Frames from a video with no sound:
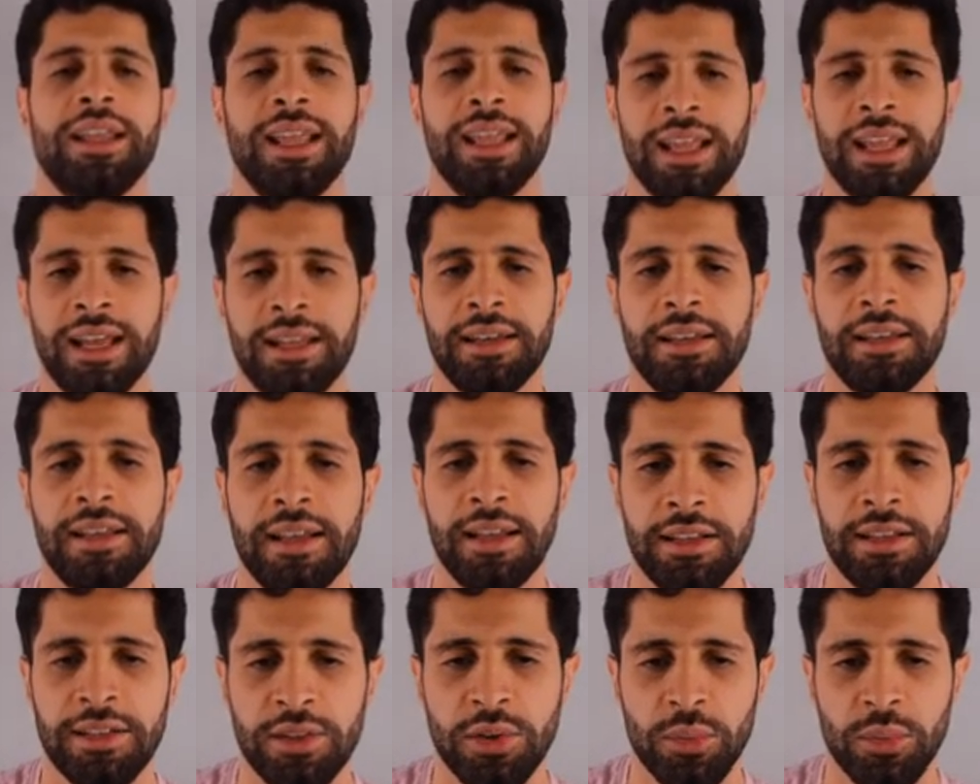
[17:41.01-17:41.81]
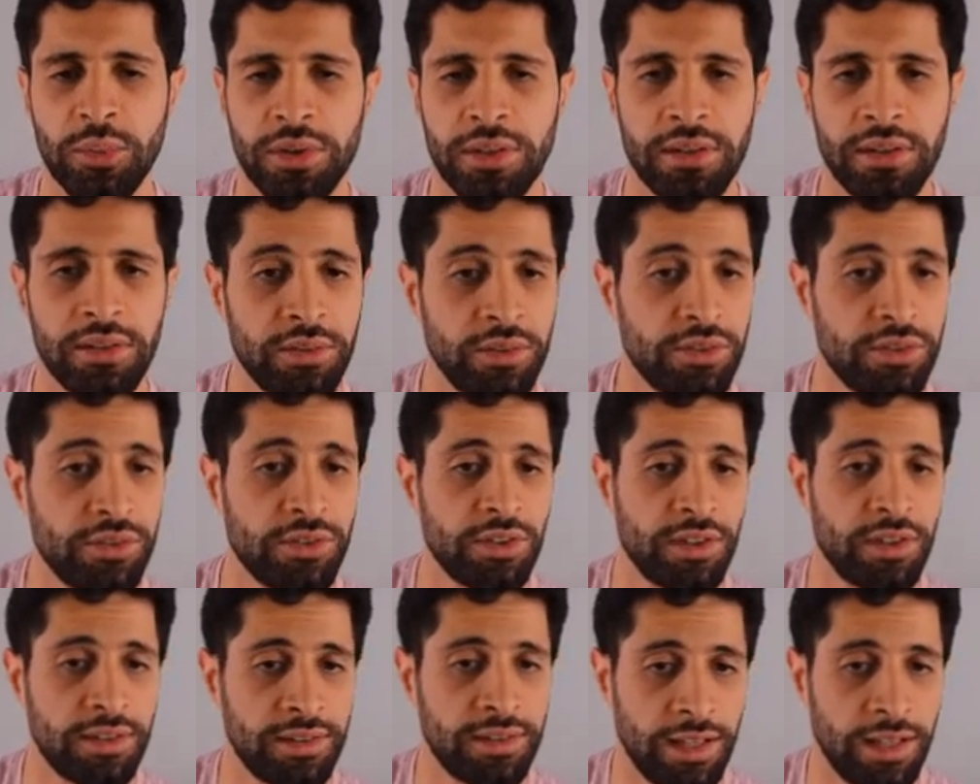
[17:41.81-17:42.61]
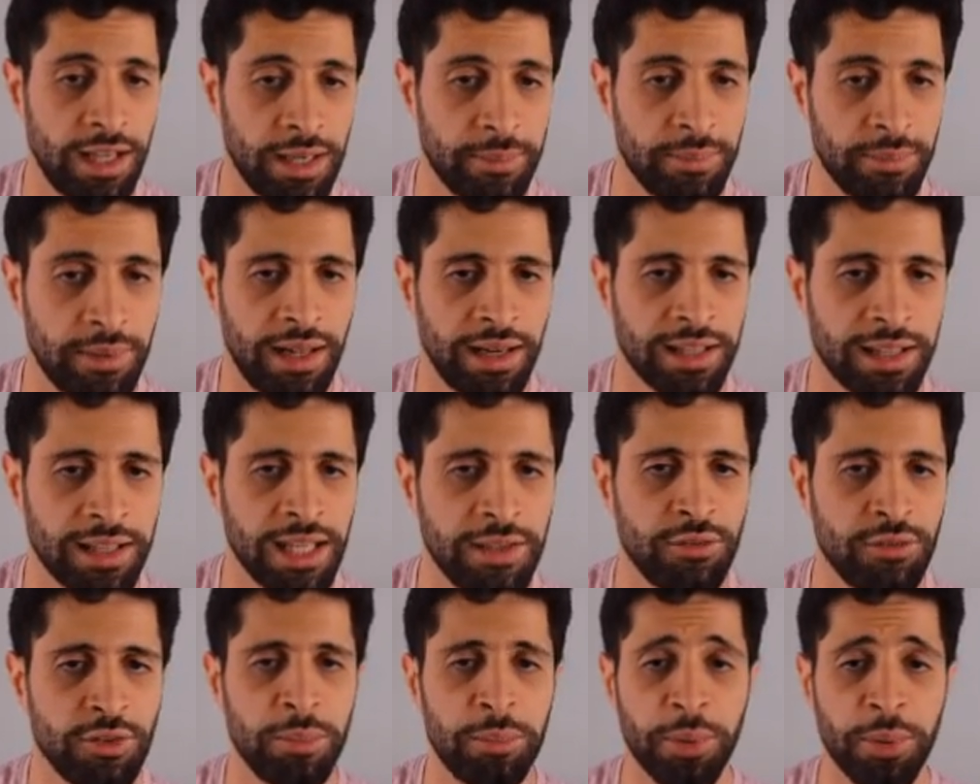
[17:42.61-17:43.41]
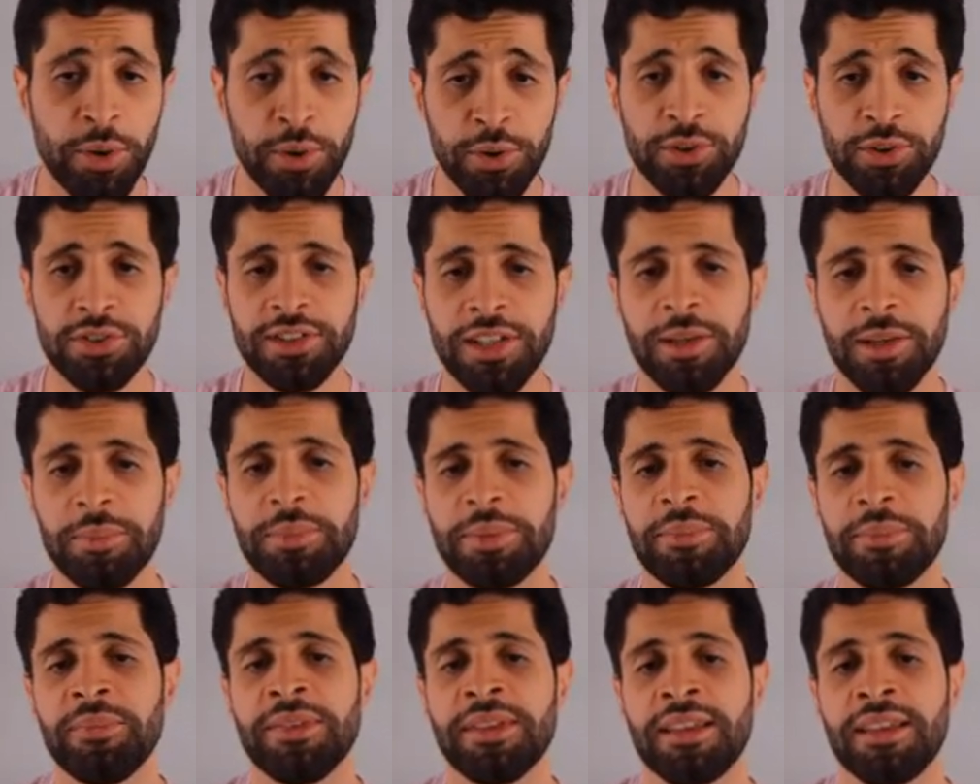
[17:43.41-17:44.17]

and you will lose time. I'll give you a bonus tip.